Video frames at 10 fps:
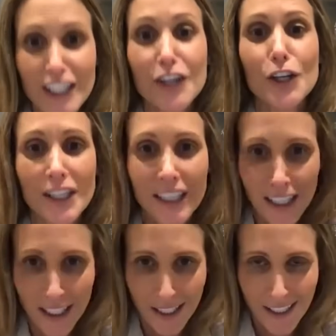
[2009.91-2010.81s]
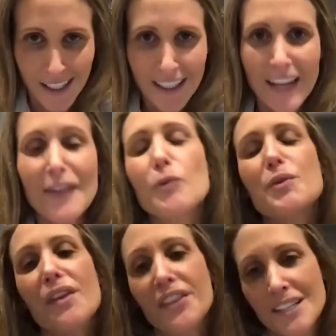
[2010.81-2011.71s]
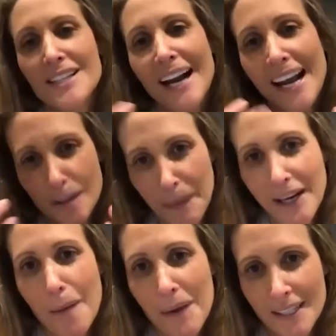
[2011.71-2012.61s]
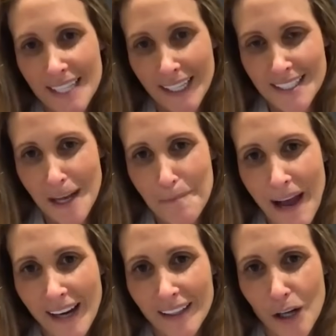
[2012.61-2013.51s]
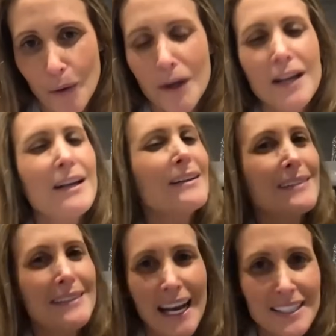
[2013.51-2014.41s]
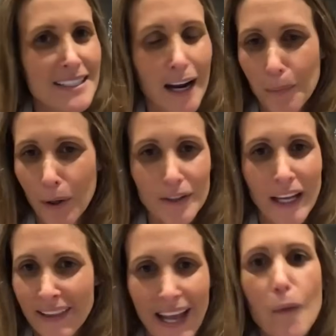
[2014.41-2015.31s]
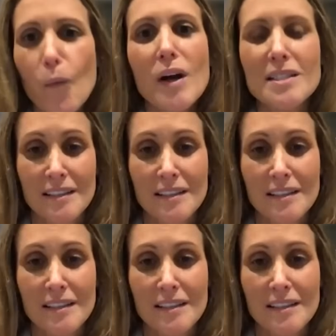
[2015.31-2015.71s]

For Stephanie, it was a cautionary tale, a reminder of the risks inherent in proximity to power.